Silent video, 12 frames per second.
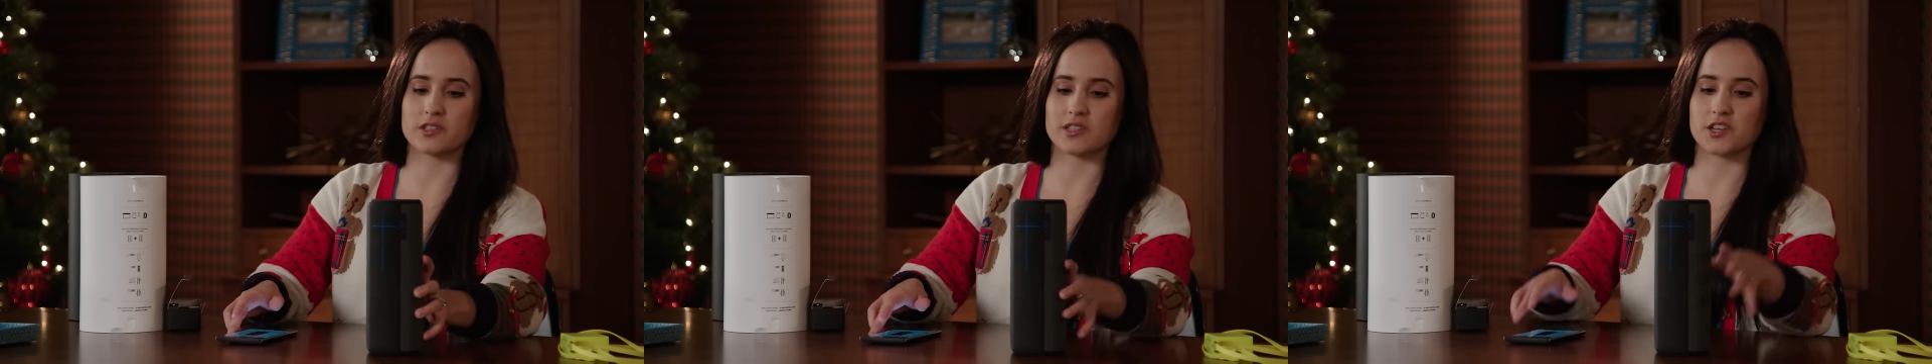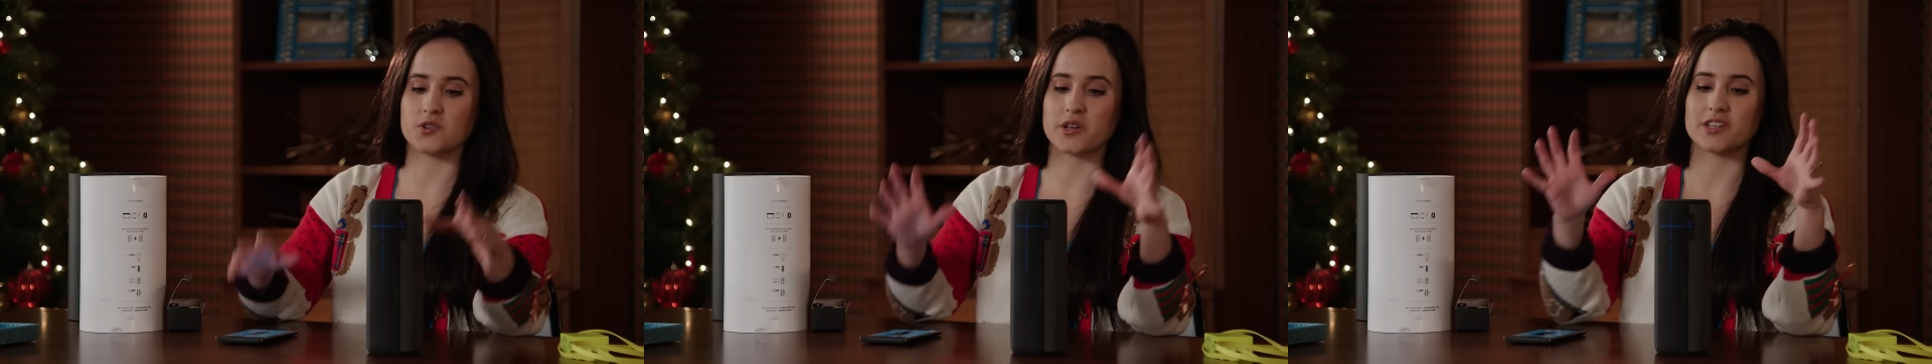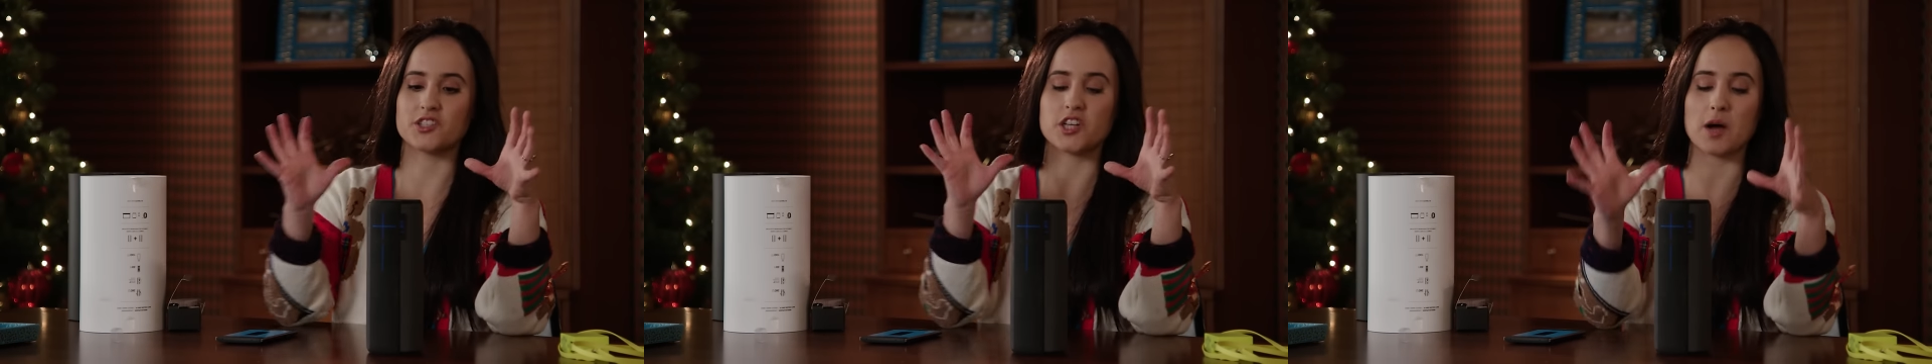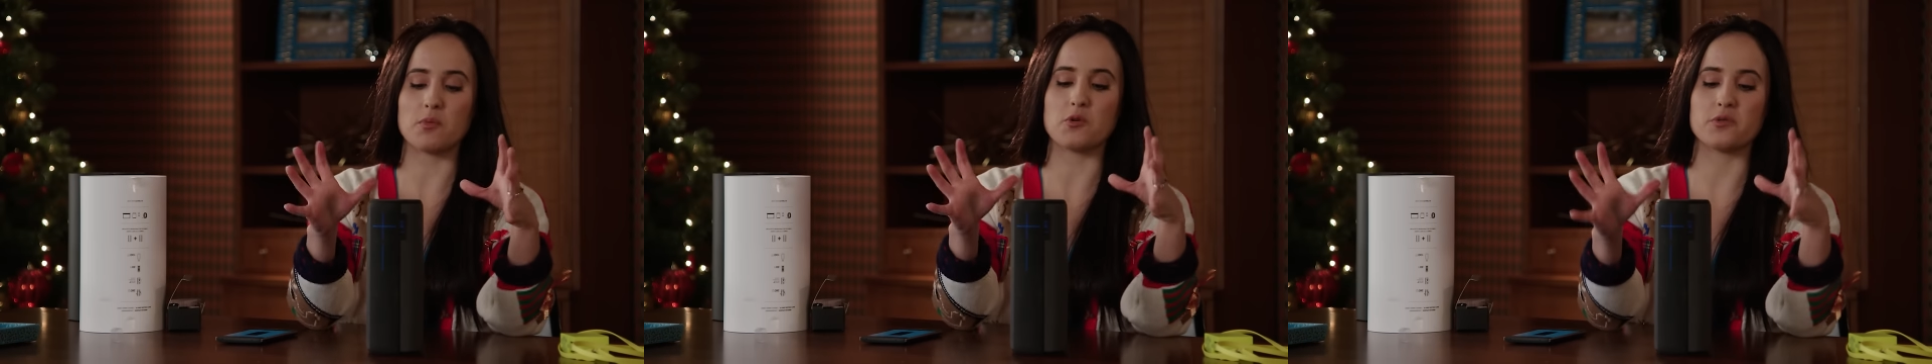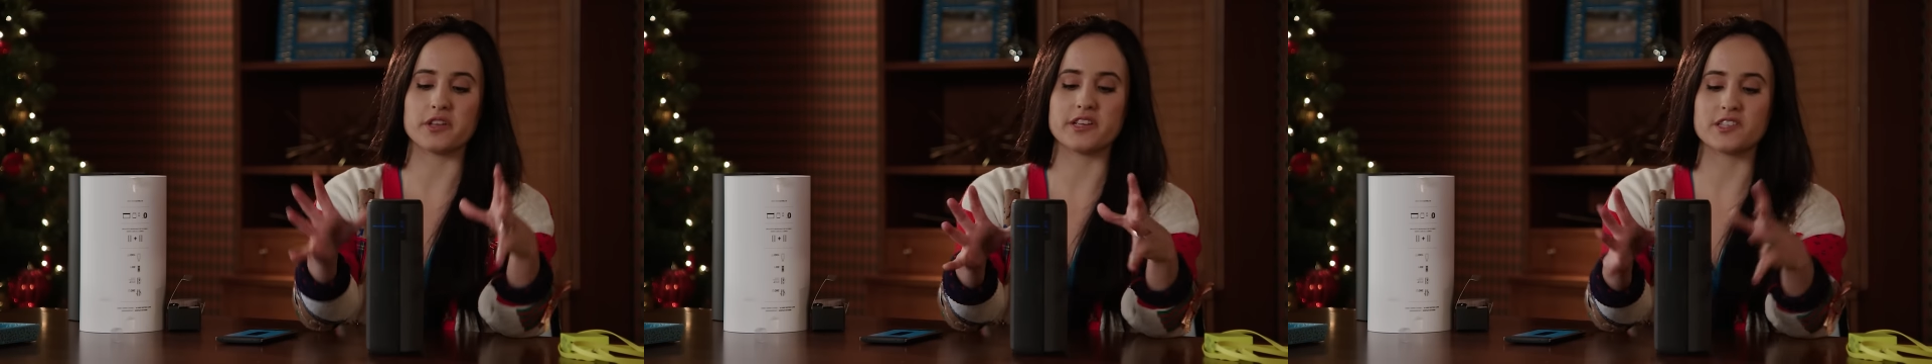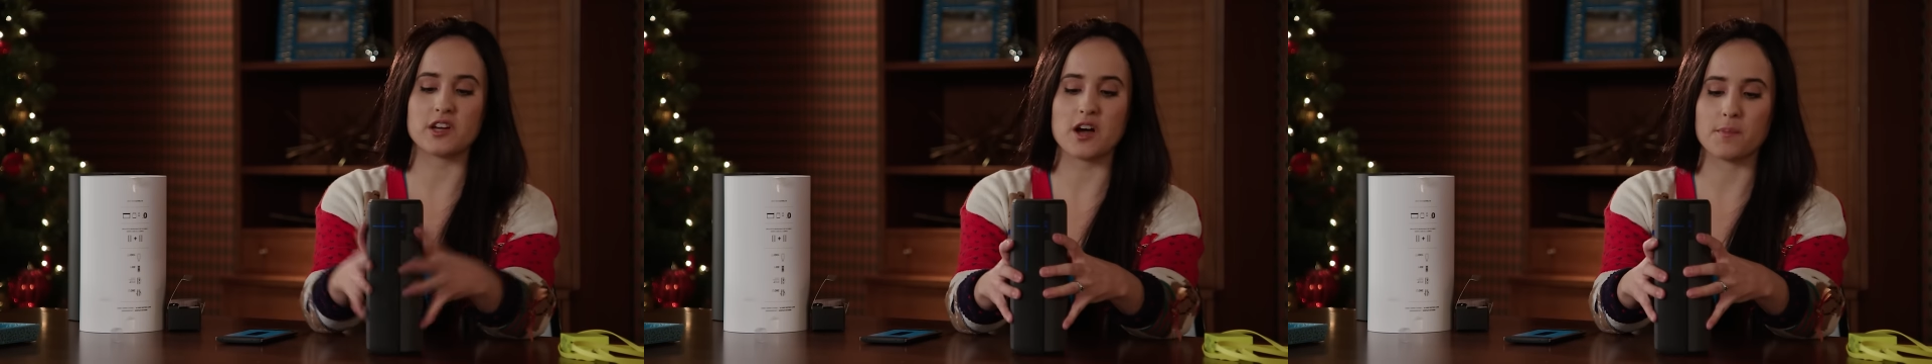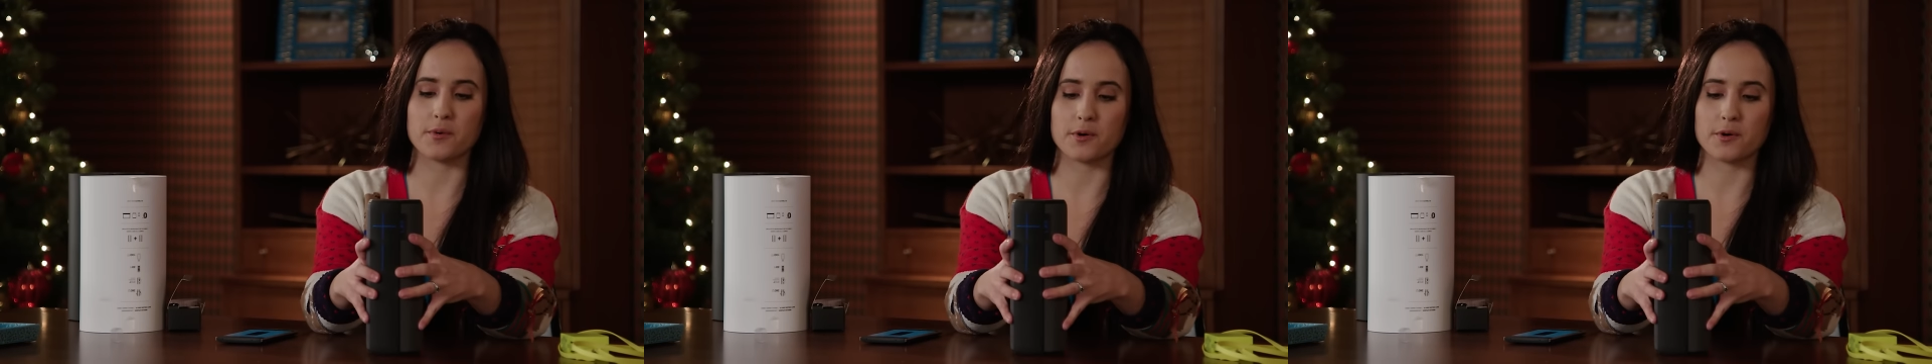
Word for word: is that you can double these up